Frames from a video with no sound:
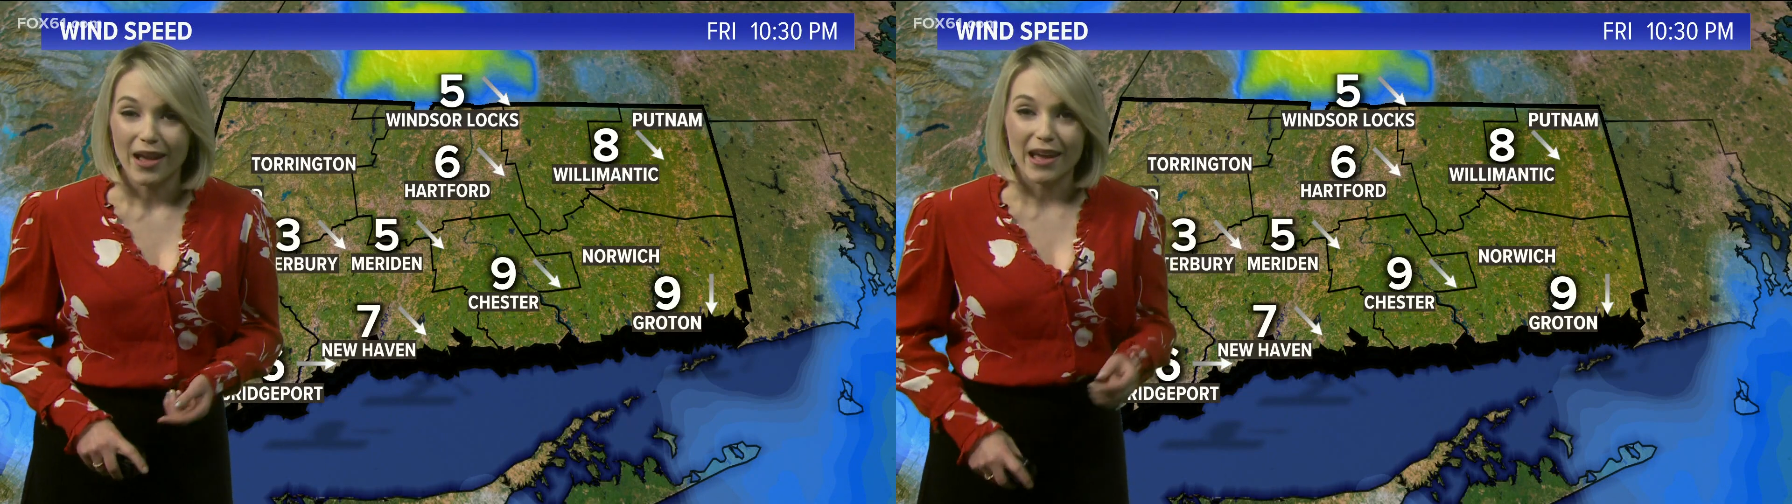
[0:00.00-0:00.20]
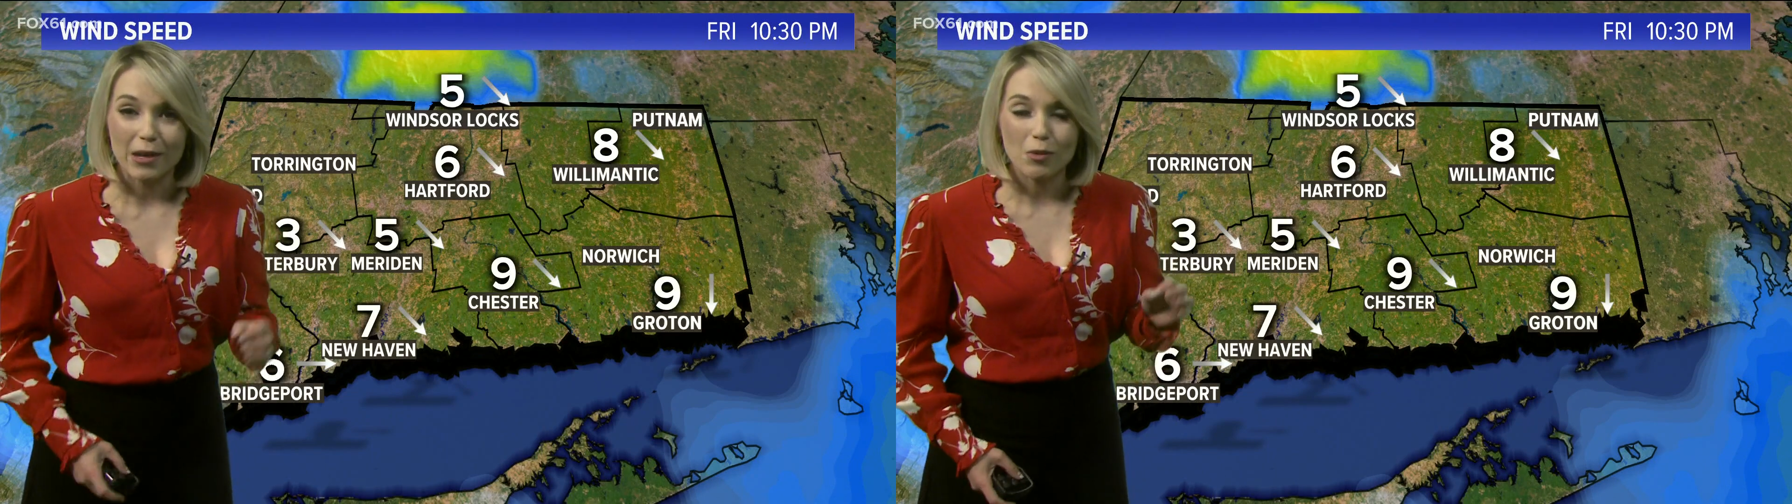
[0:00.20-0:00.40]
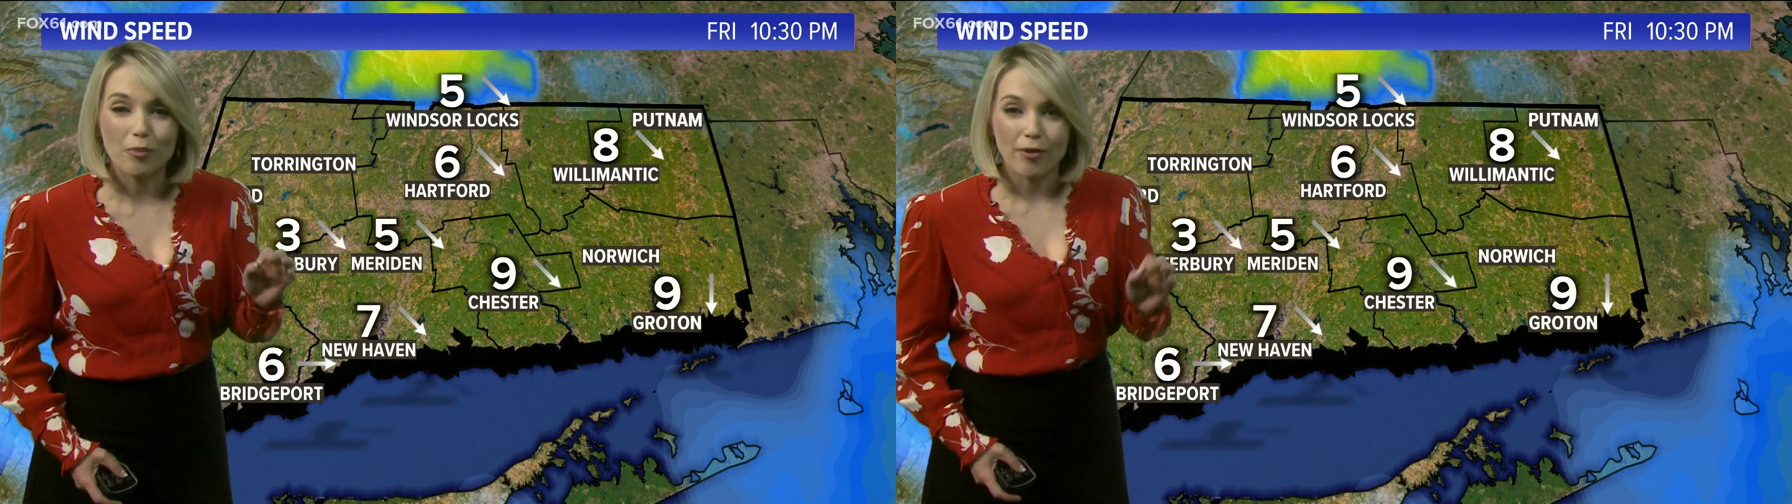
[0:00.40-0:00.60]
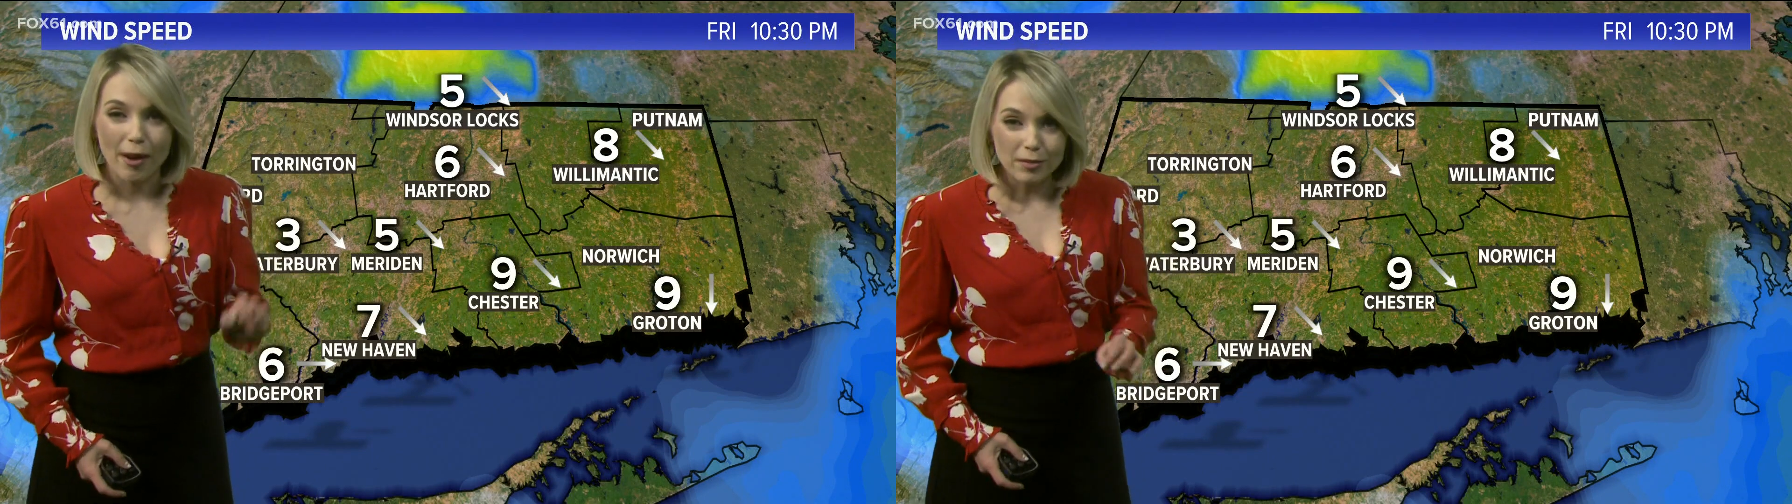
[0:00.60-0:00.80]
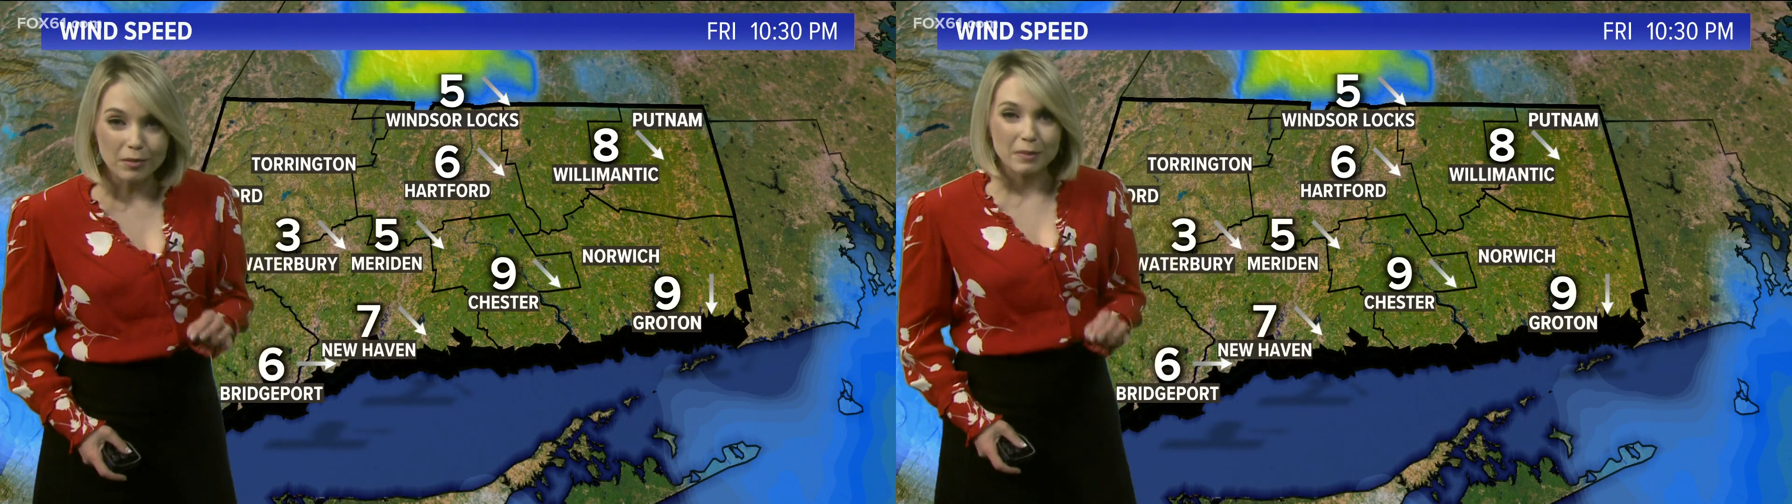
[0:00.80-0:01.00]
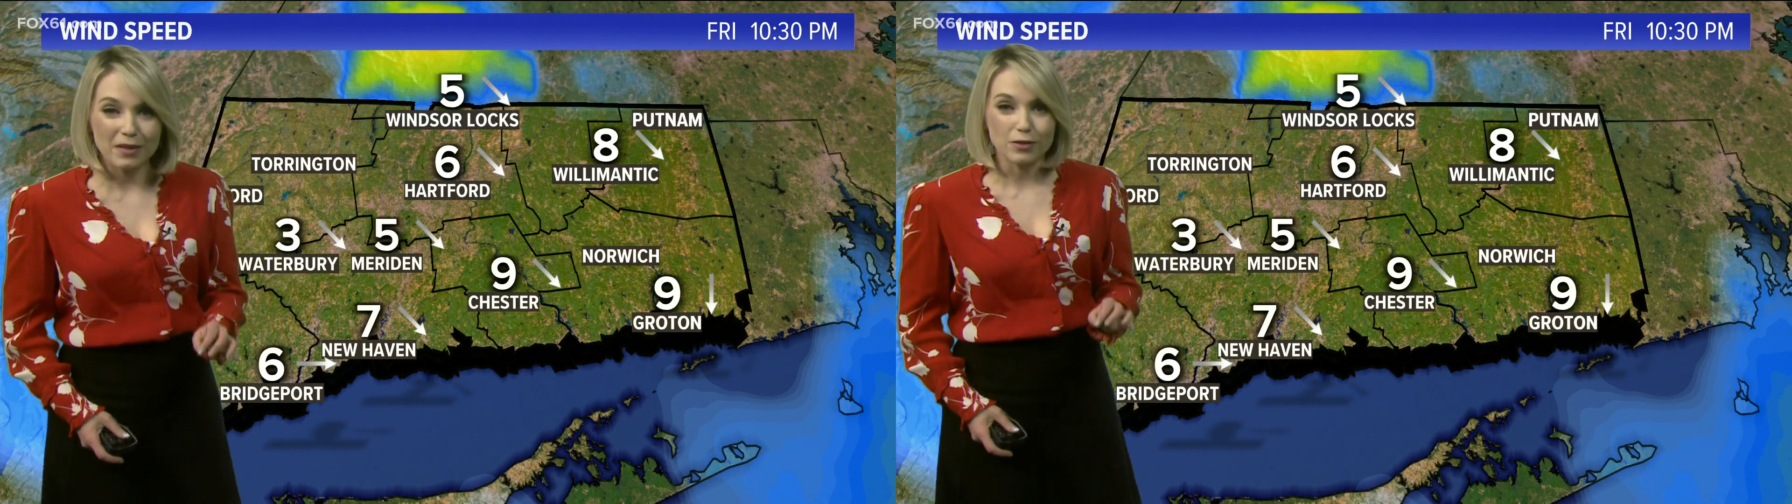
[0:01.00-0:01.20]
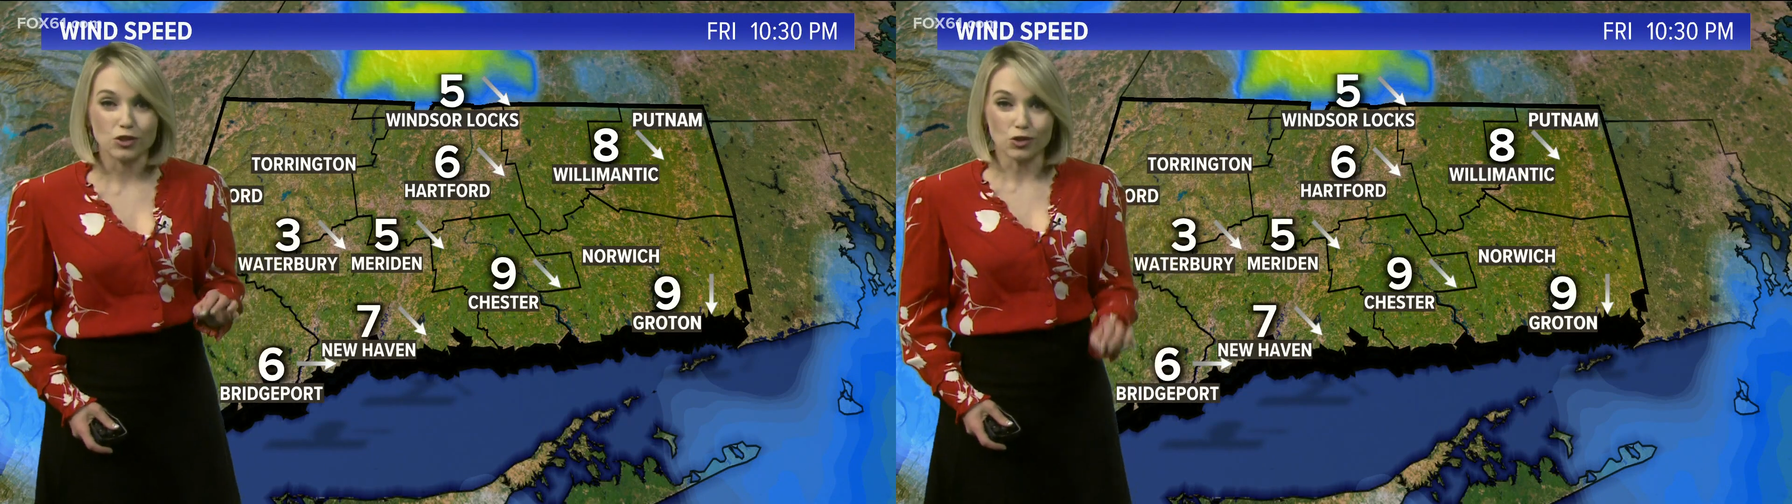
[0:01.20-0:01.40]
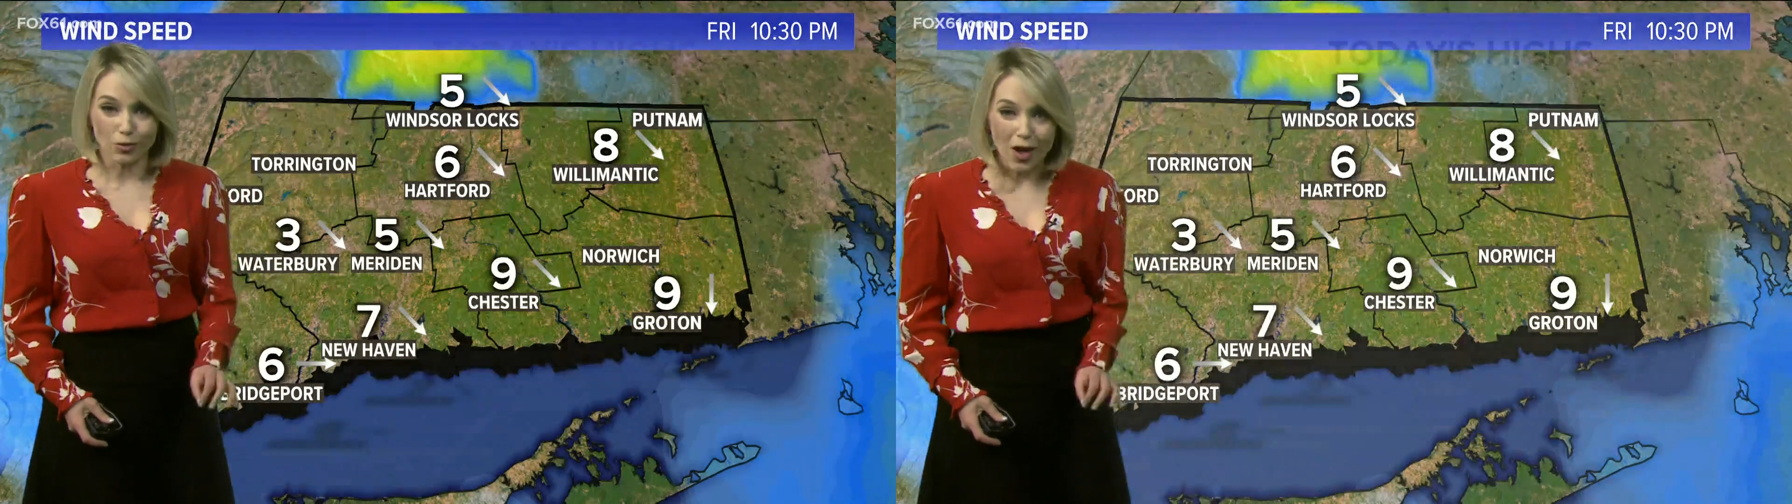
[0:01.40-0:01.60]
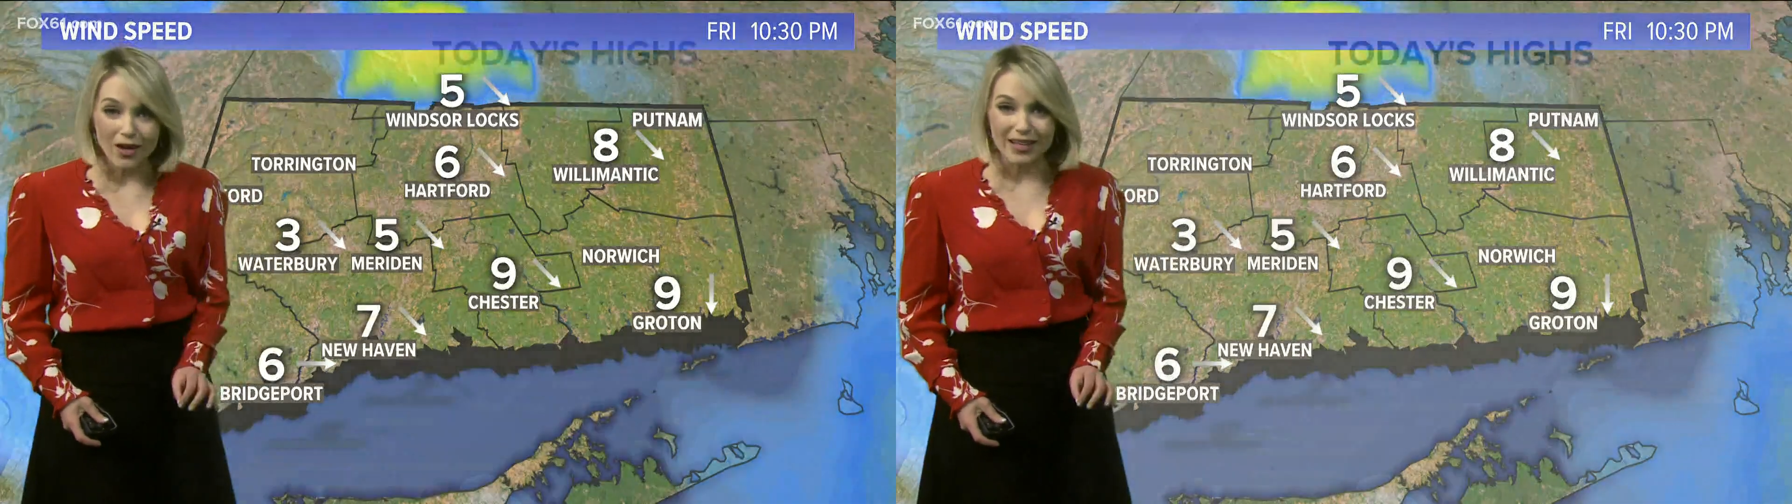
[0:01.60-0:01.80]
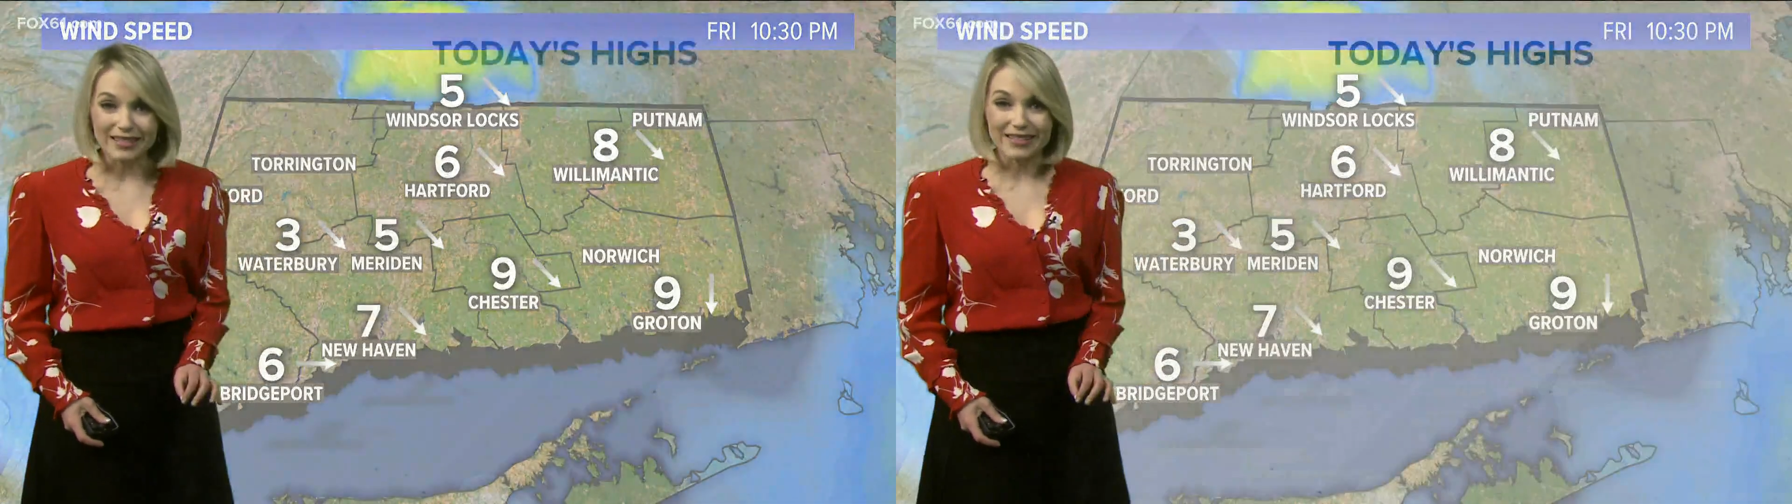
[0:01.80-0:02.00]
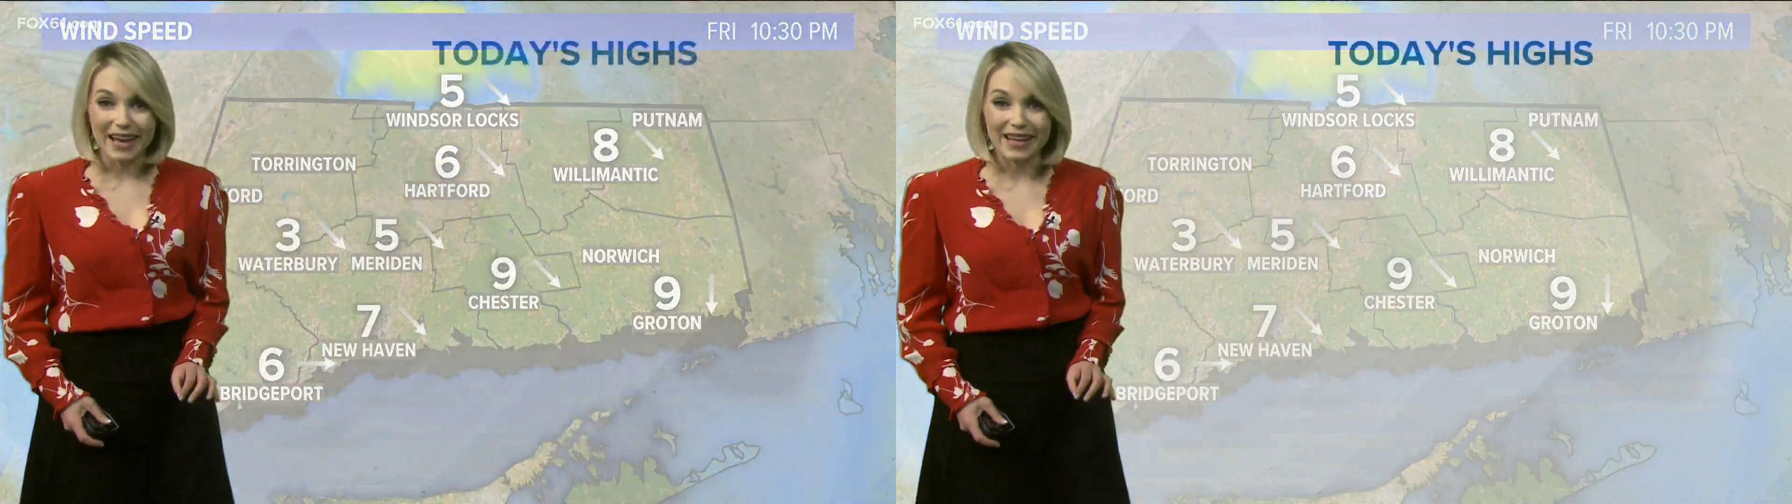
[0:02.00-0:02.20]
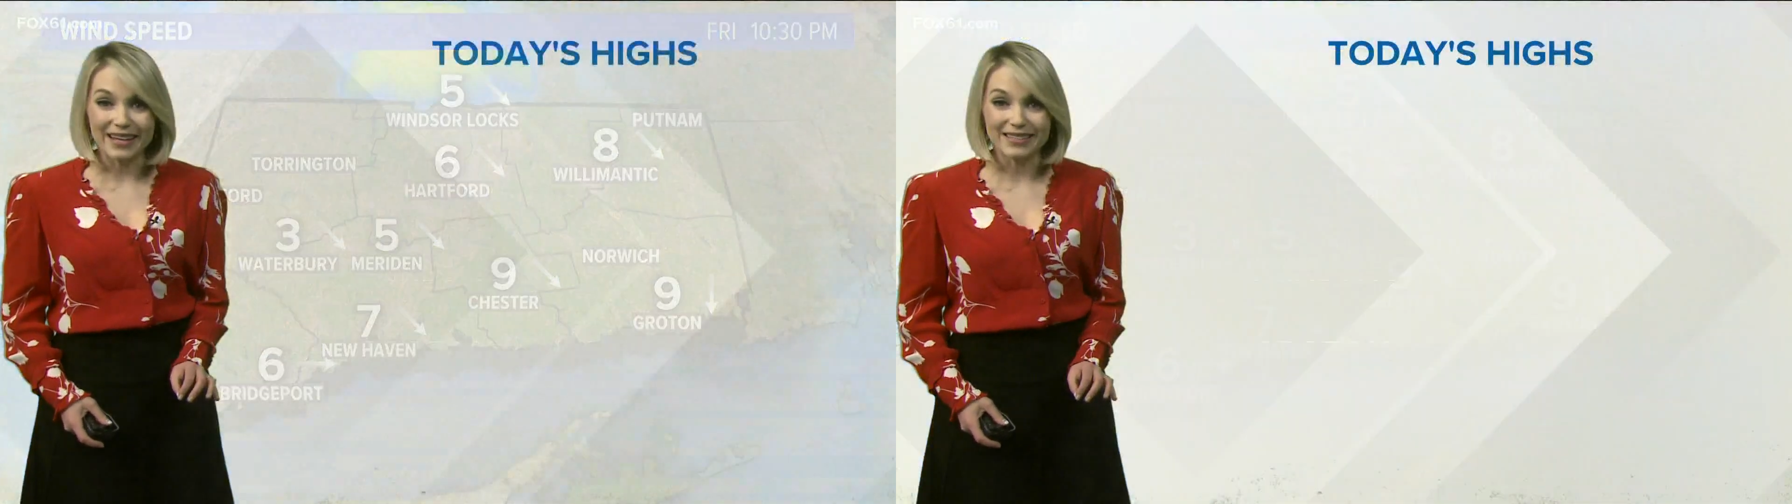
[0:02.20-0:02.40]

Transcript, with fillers: and it will probably be the strongest heading